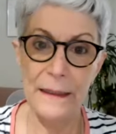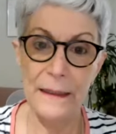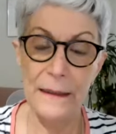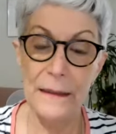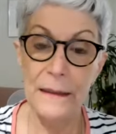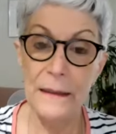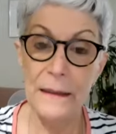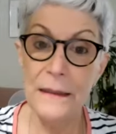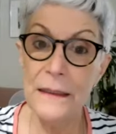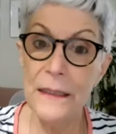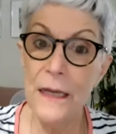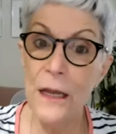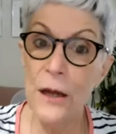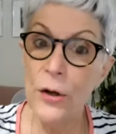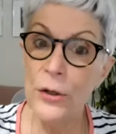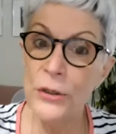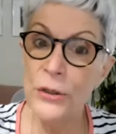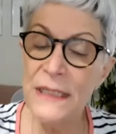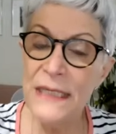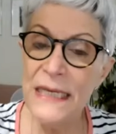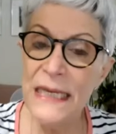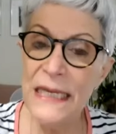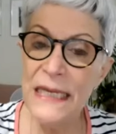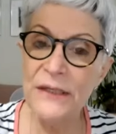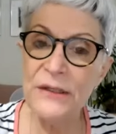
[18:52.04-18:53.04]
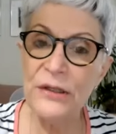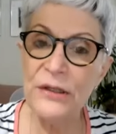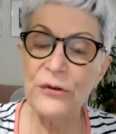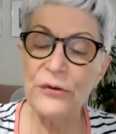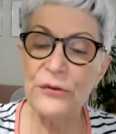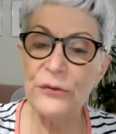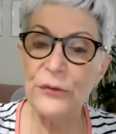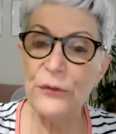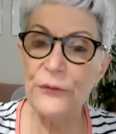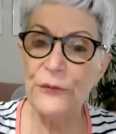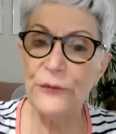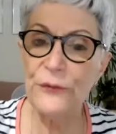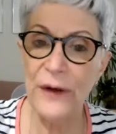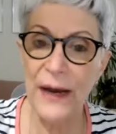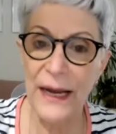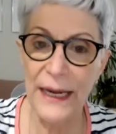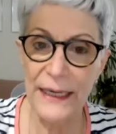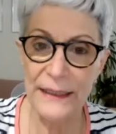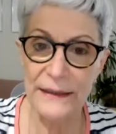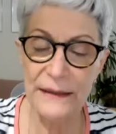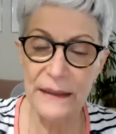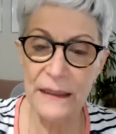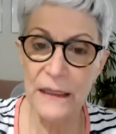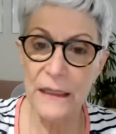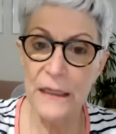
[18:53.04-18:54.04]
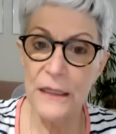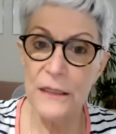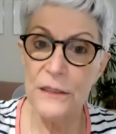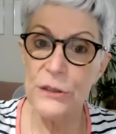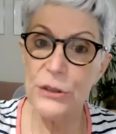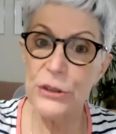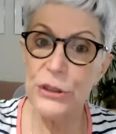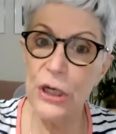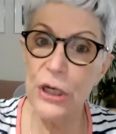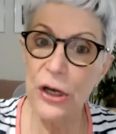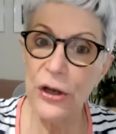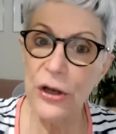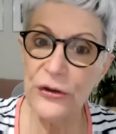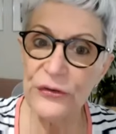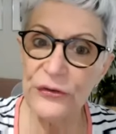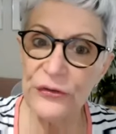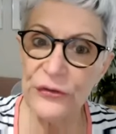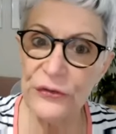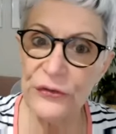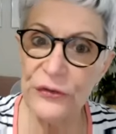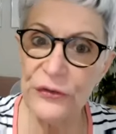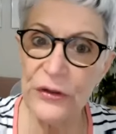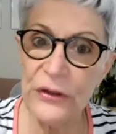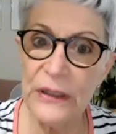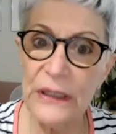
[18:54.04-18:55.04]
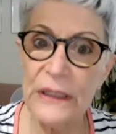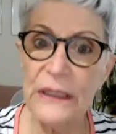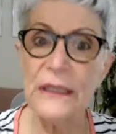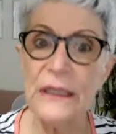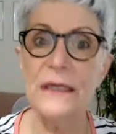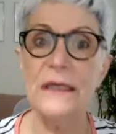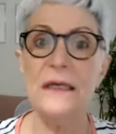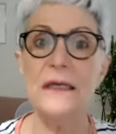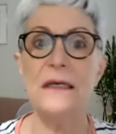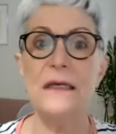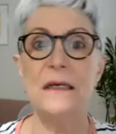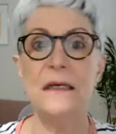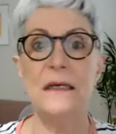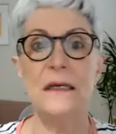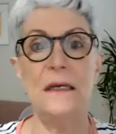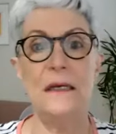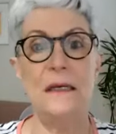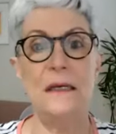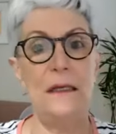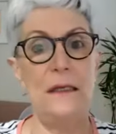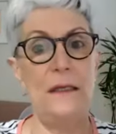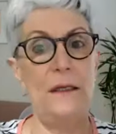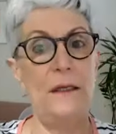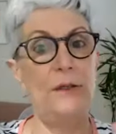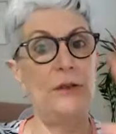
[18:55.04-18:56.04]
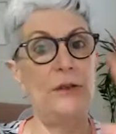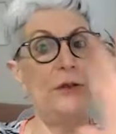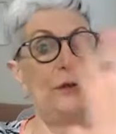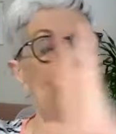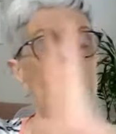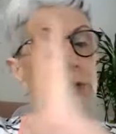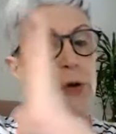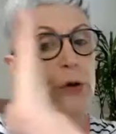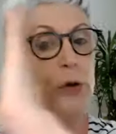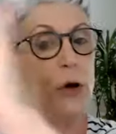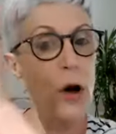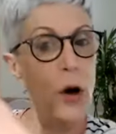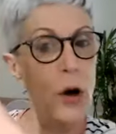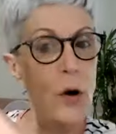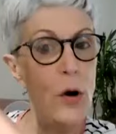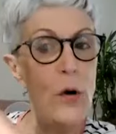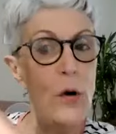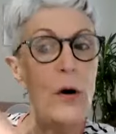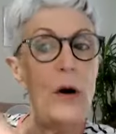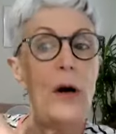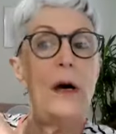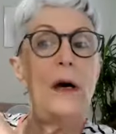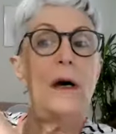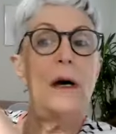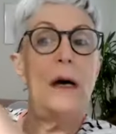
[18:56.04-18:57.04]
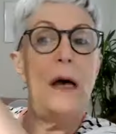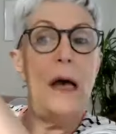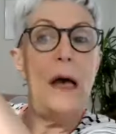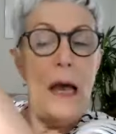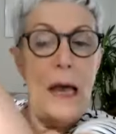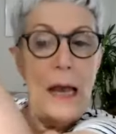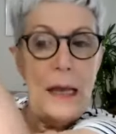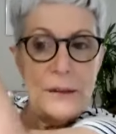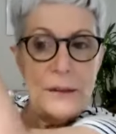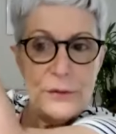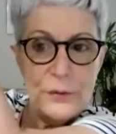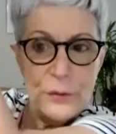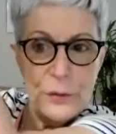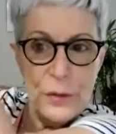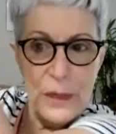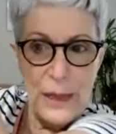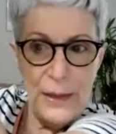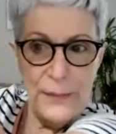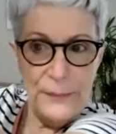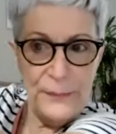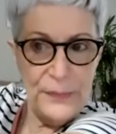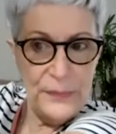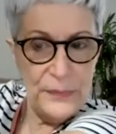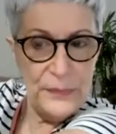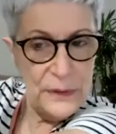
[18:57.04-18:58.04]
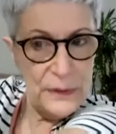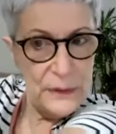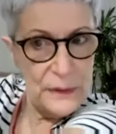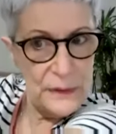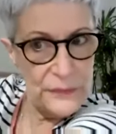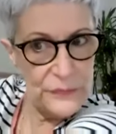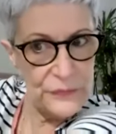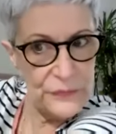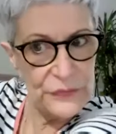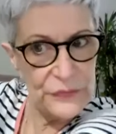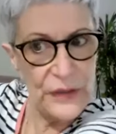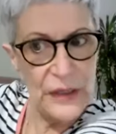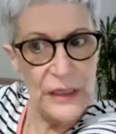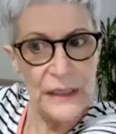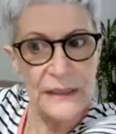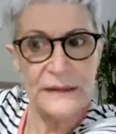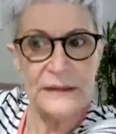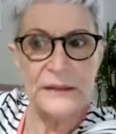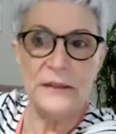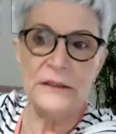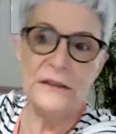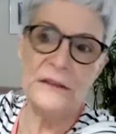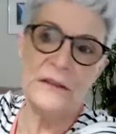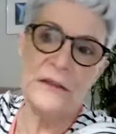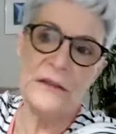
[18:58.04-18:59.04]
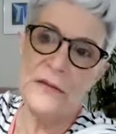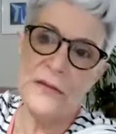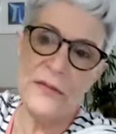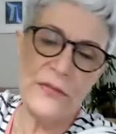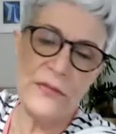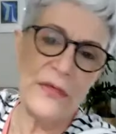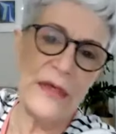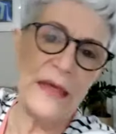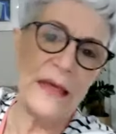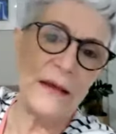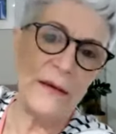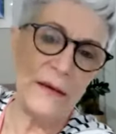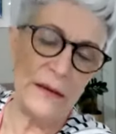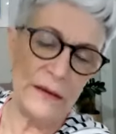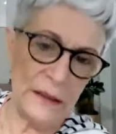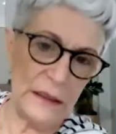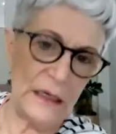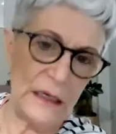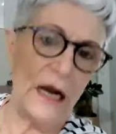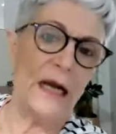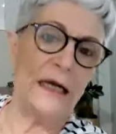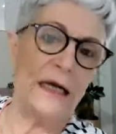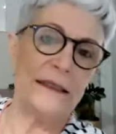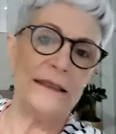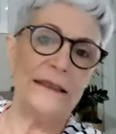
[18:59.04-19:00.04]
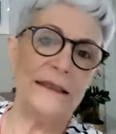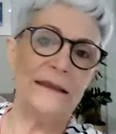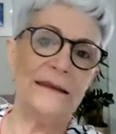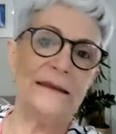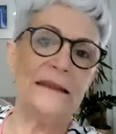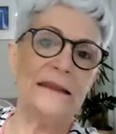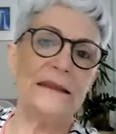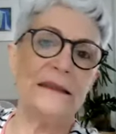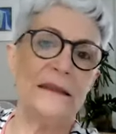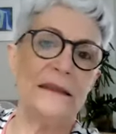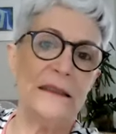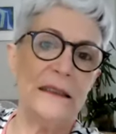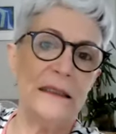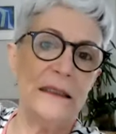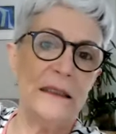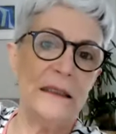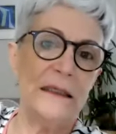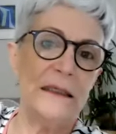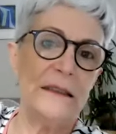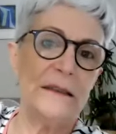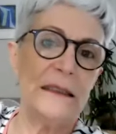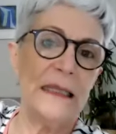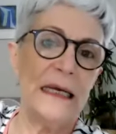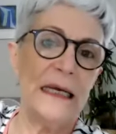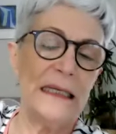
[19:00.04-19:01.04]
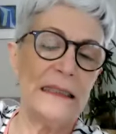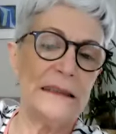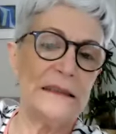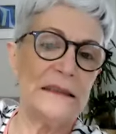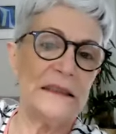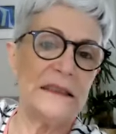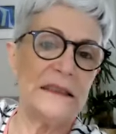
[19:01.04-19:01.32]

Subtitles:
No need to fight. Just you go and you have certain guardians that